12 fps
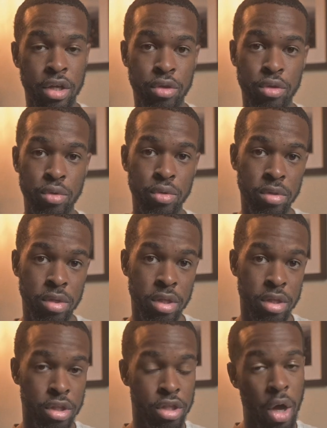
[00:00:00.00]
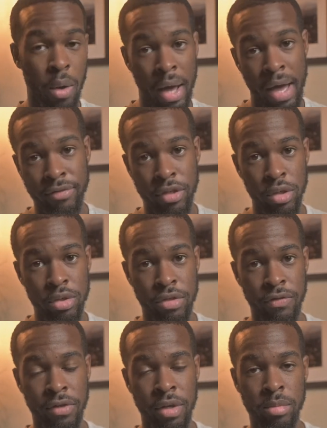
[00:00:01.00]
You don't have to use
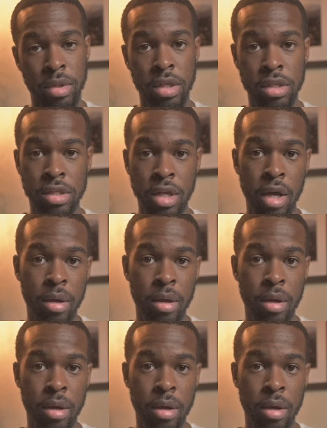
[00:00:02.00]
the film looks,